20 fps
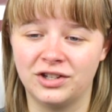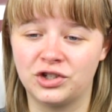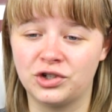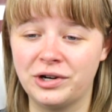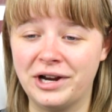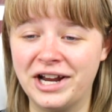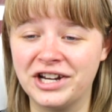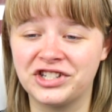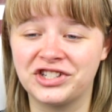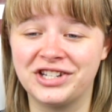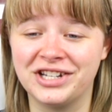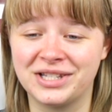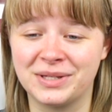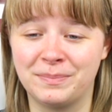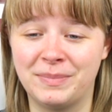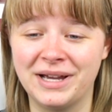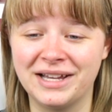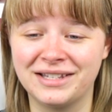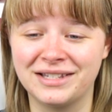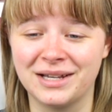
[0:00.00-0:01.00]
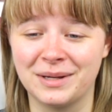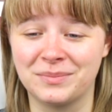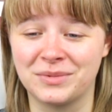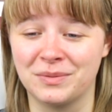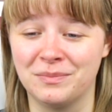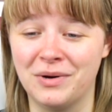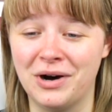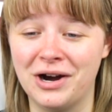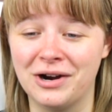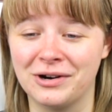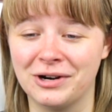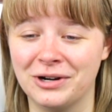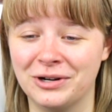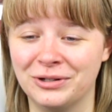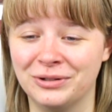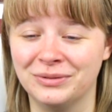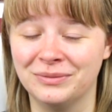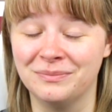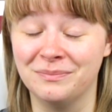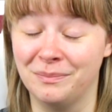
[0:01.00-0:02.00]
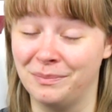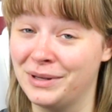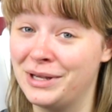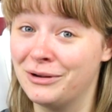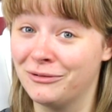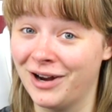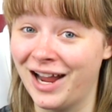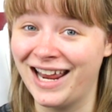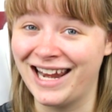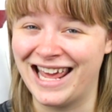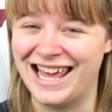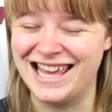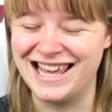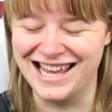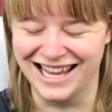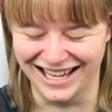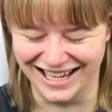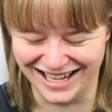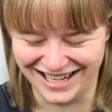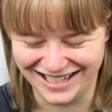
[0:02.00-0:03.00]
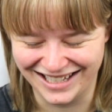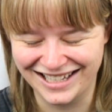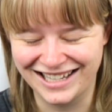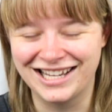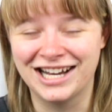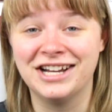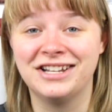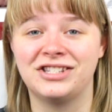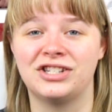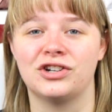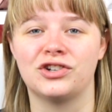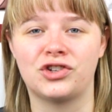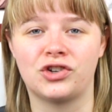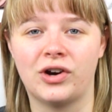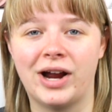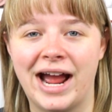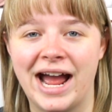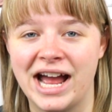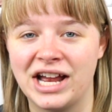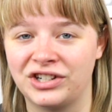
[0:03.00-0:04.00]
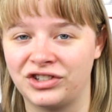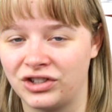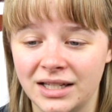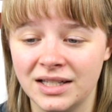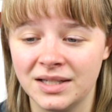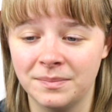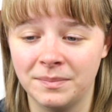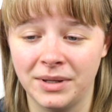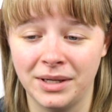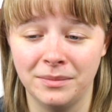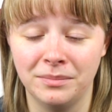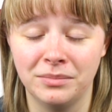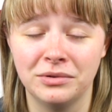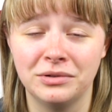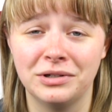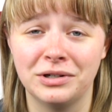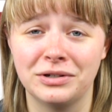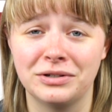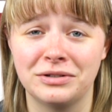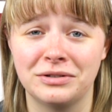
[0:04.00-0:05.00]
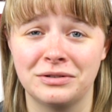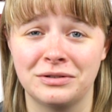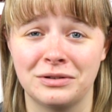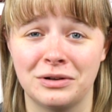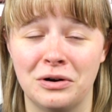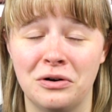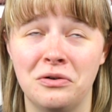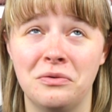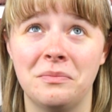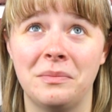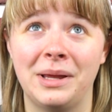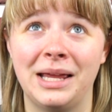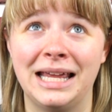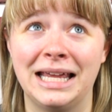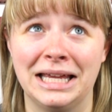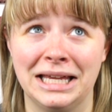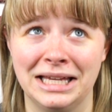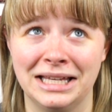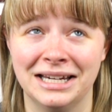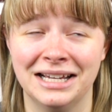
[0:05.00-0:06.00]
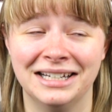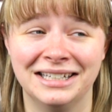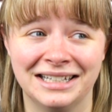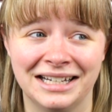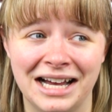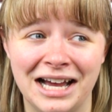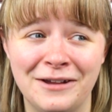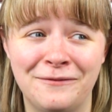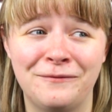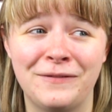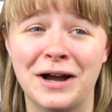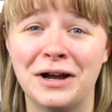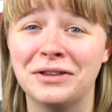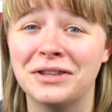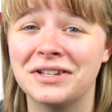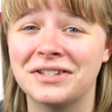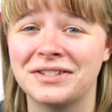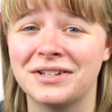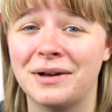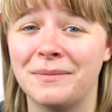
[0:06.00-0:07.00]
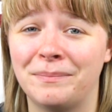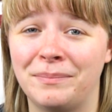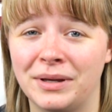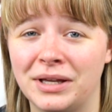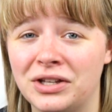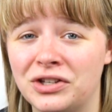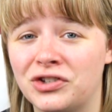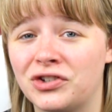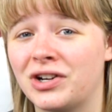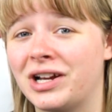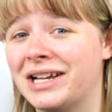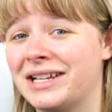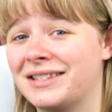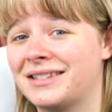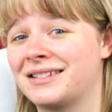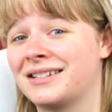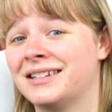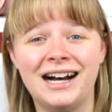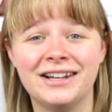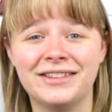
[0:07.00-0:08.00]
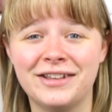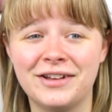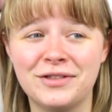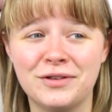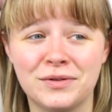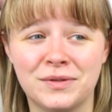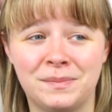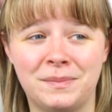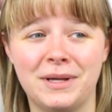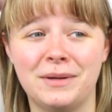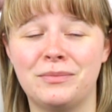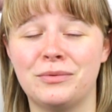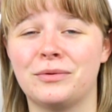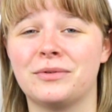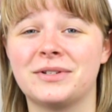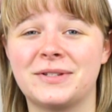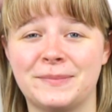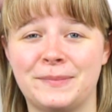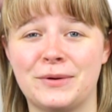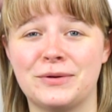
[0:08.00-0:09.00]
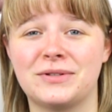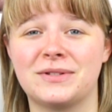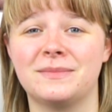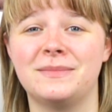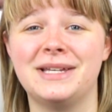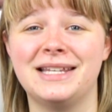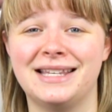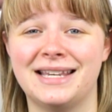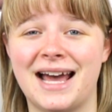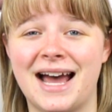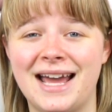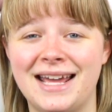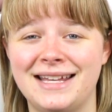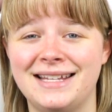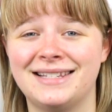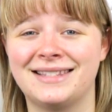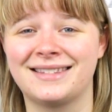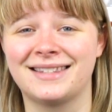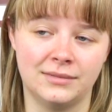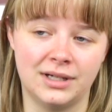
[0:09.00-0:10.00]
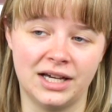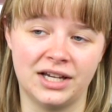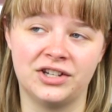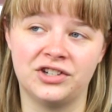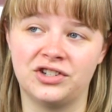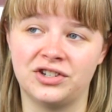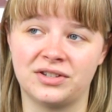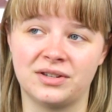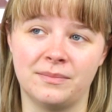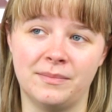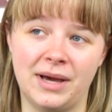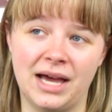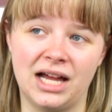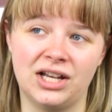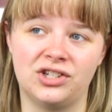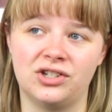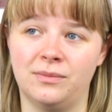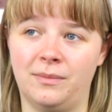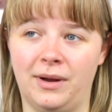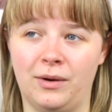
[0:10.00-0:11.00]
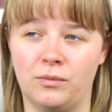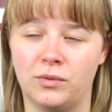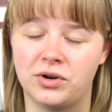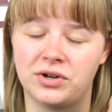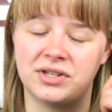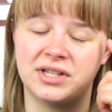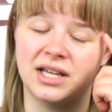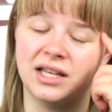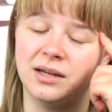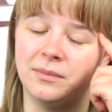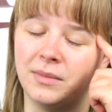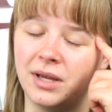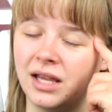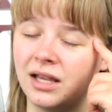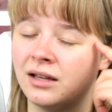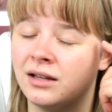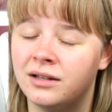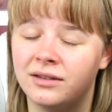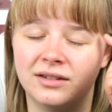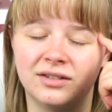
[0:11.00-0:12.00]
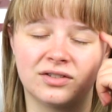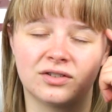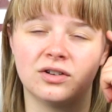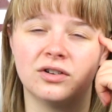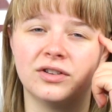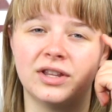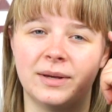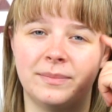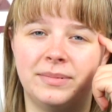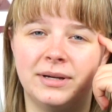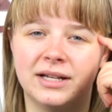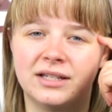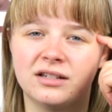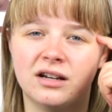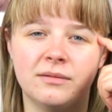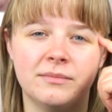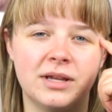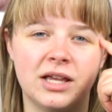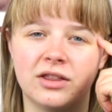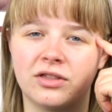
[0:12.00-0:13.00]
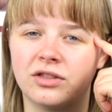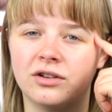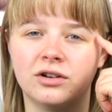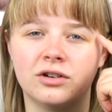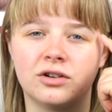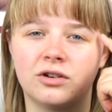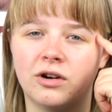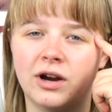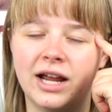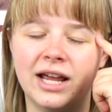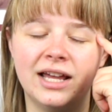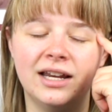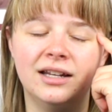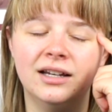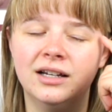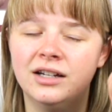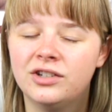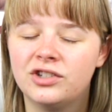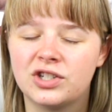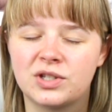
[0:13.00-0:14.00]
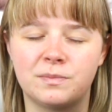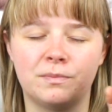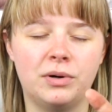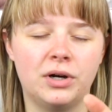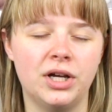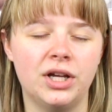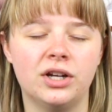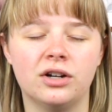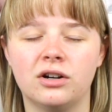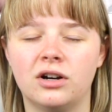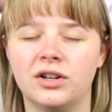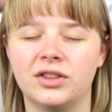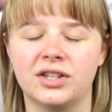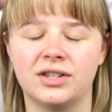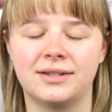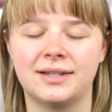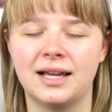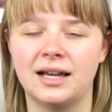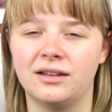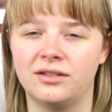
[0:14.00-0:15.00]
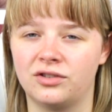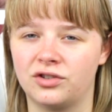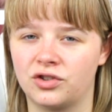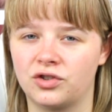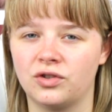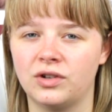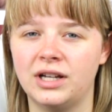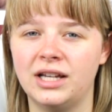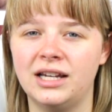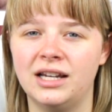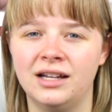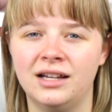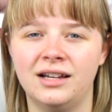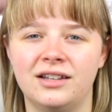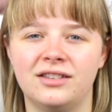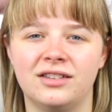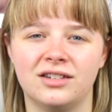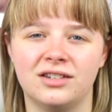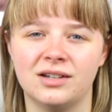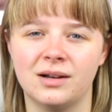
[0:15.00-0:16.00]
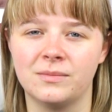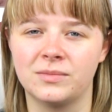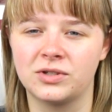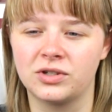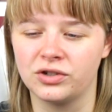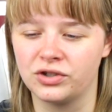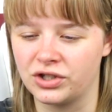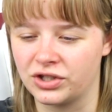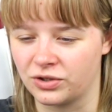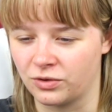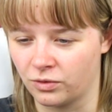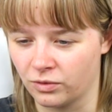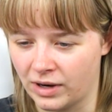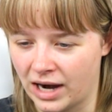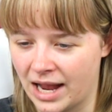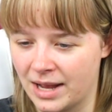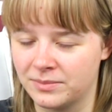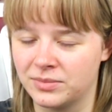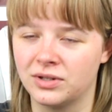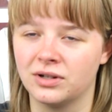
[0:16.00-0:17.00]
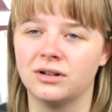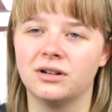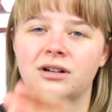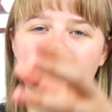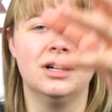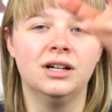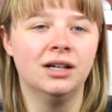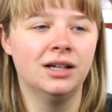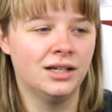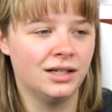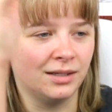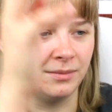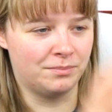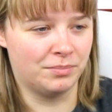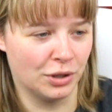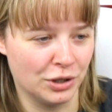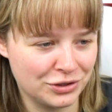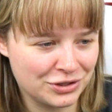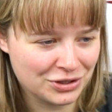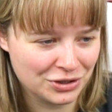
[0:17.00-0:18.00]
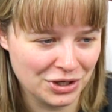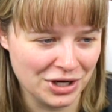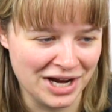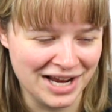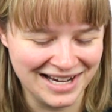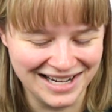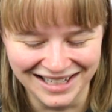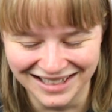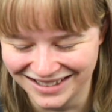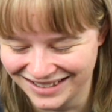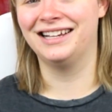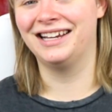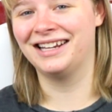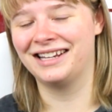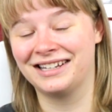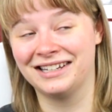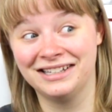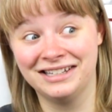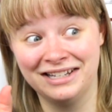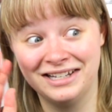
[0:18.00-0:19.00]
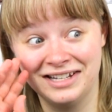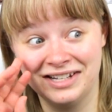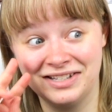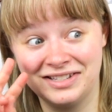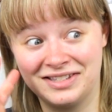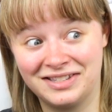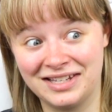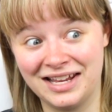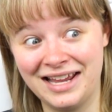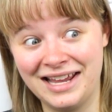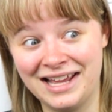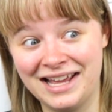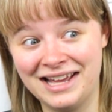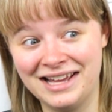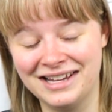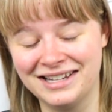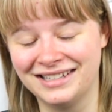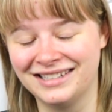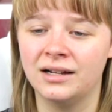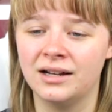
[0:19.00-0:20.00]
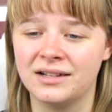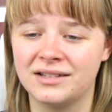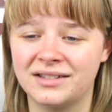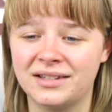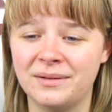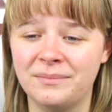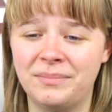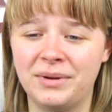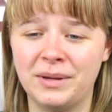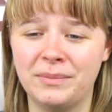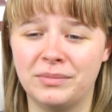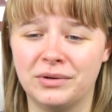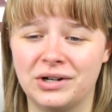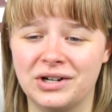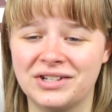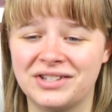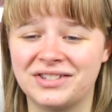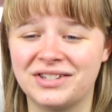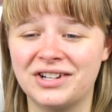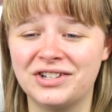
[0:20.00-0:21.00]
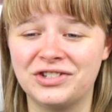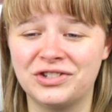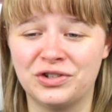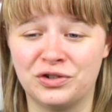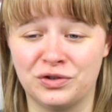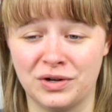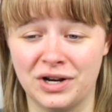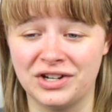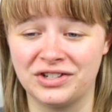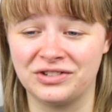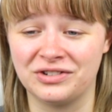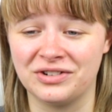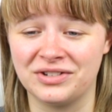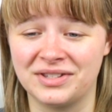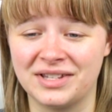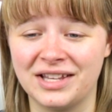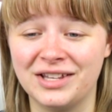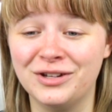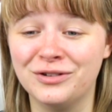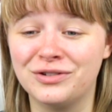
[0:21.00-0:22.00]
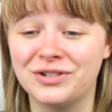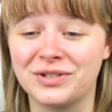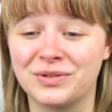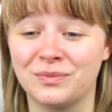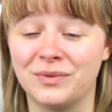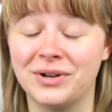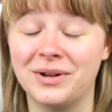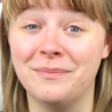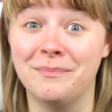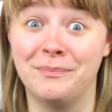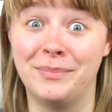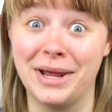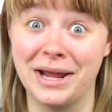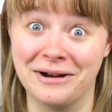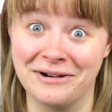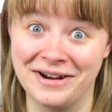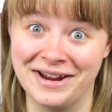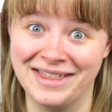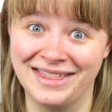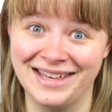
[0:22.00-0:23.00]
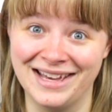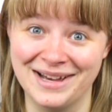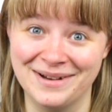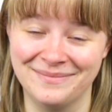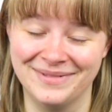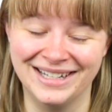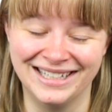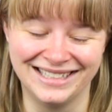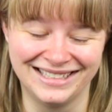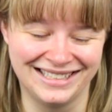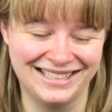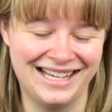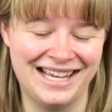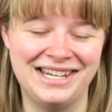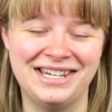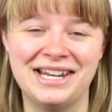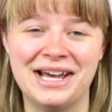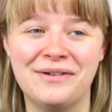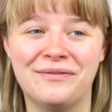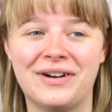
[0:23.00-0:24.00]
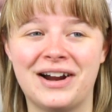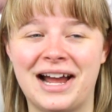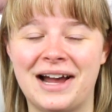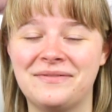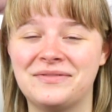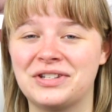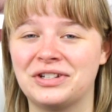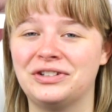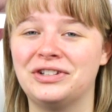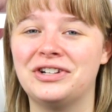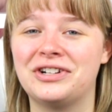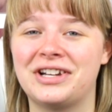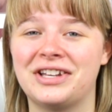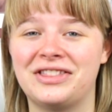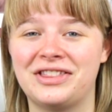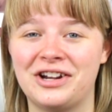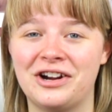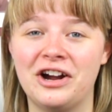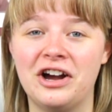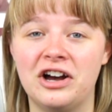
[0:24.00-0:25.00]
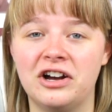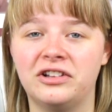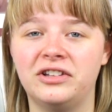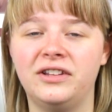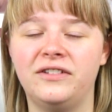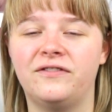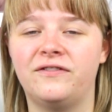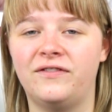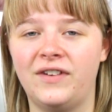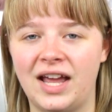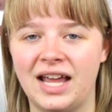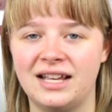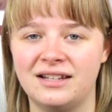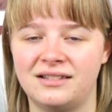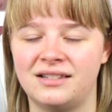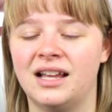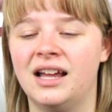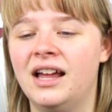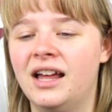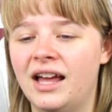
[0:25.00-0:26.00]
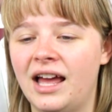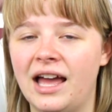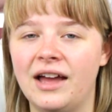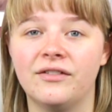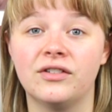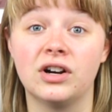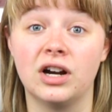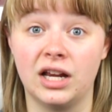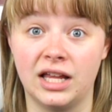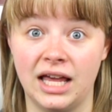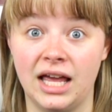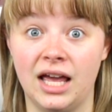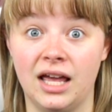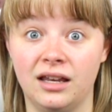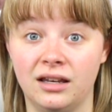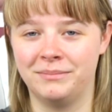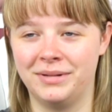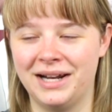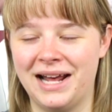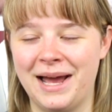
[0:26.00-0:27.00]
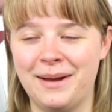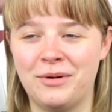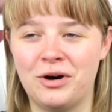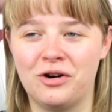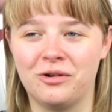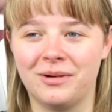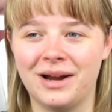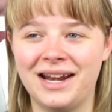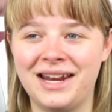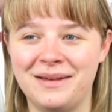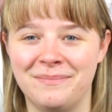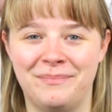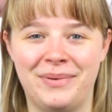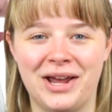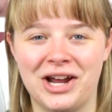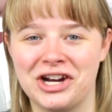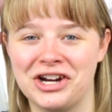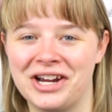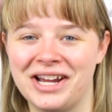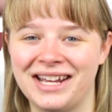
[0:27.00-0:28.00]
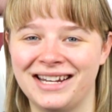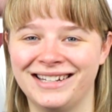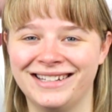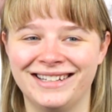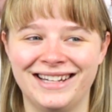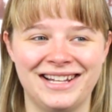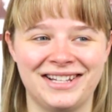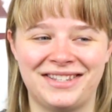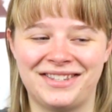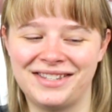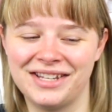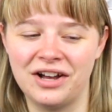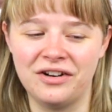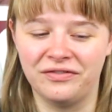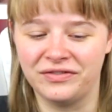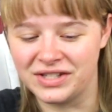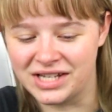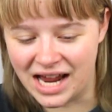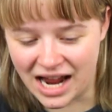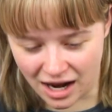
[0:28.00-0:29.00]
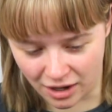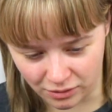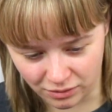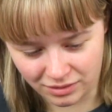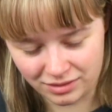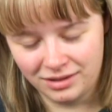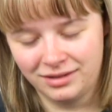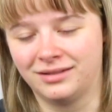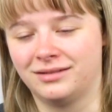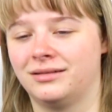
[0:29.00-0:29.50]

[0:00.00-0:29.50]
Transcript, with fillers: The trash gets picked up tomorrow. Be ready, cause you're trash. These people are so mean. I found this on Pinterest. I thought those people were supposed to be nice. I can just imagine my worst enemy, this girl that picked on me in third grade, just putting her on the side of the street and the dumpster just grabs her and puts her in. Like, see ya. Some people are such treasures that you just wanna bury them and never have to look at their ugly face ever again. But I'm already buried in self-doubt.